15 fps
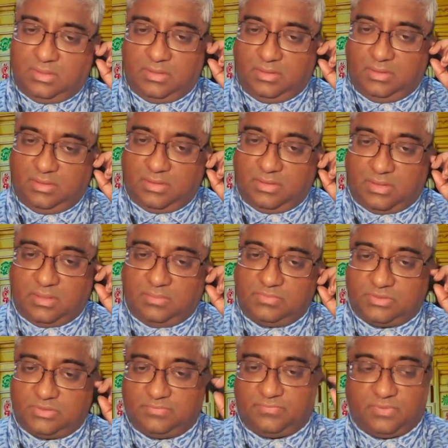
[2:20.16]
in the
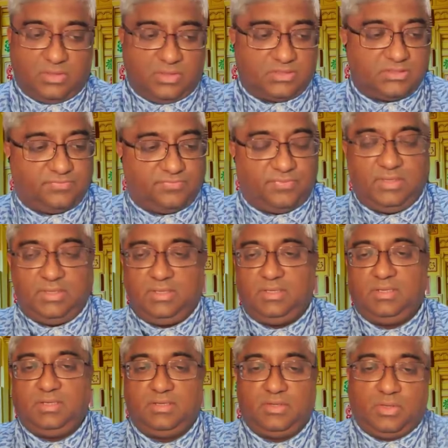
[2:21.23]
realms of
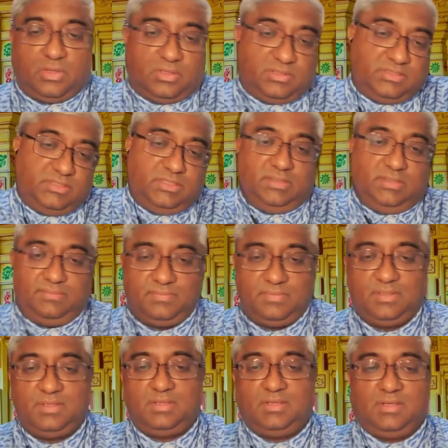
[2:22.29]
philosophy, Indology,
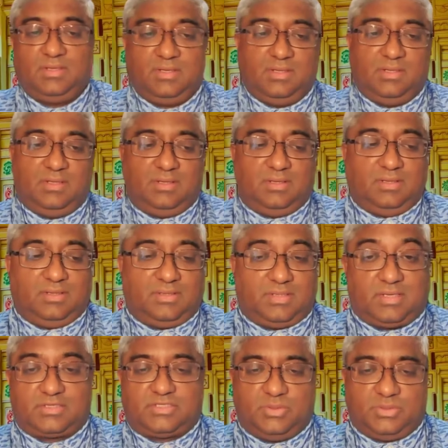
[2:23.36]

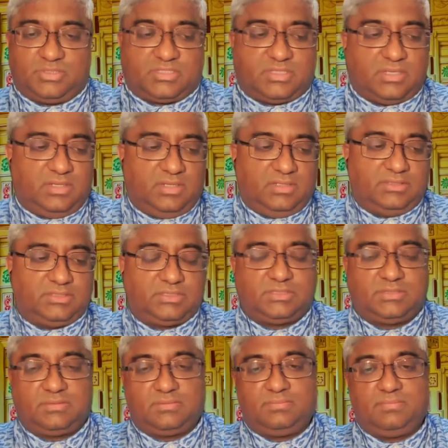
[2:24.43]
textual
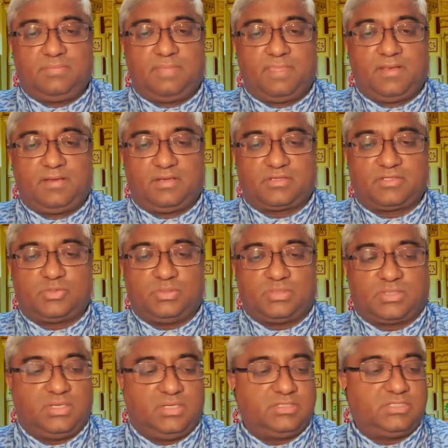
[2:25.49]
studies, textual
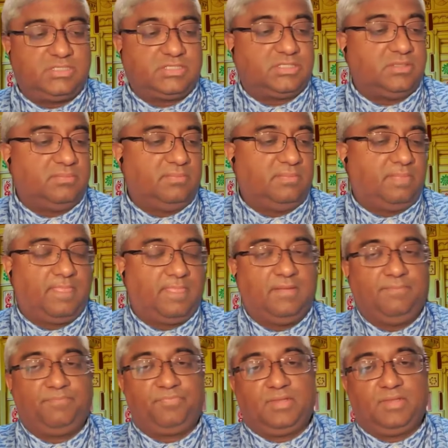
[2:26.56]
criticism,
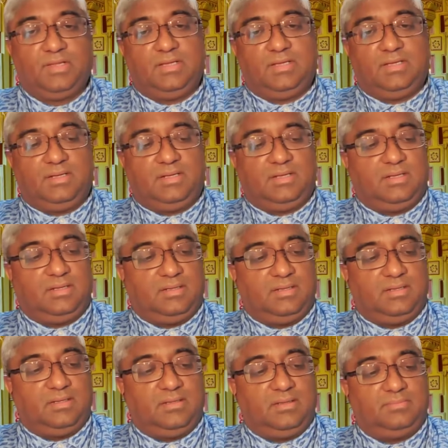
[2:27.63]

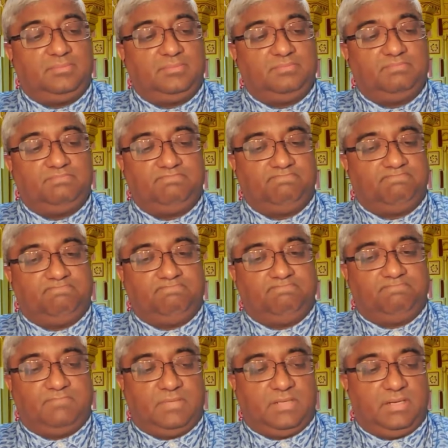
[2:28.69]
and
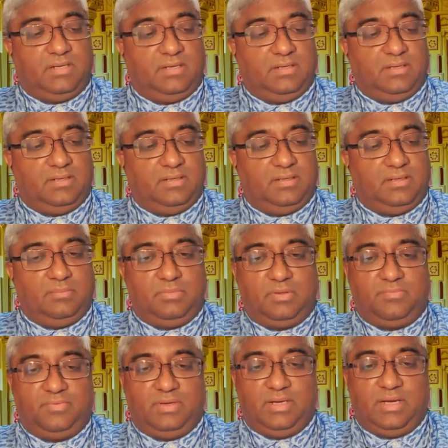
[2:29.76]
a
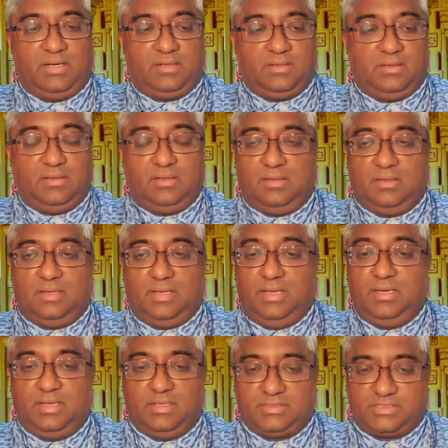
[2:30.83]
number of related
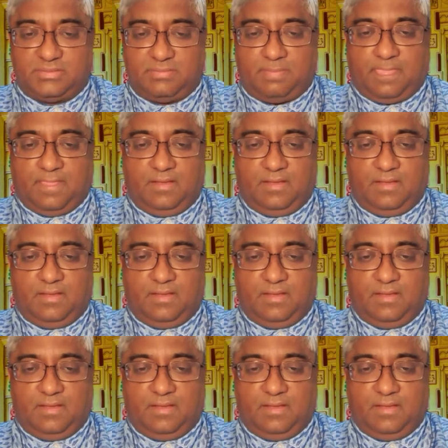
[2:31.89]
areas.